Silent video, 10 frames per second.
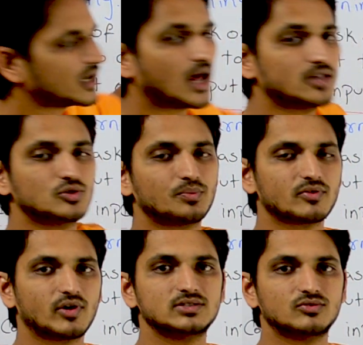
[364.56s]
and
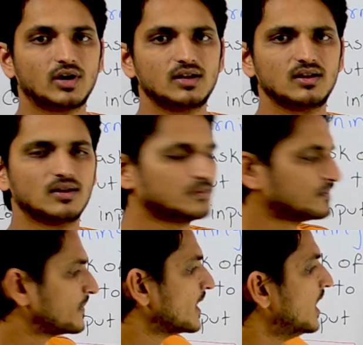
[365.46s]
unsupervised one.
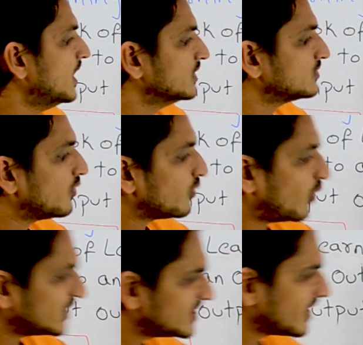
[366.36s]
So
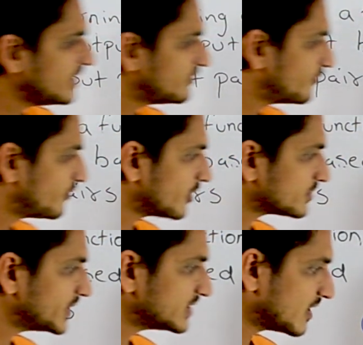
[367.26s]
what's
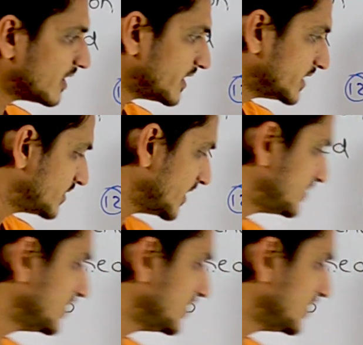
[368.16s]
reinforcement learning says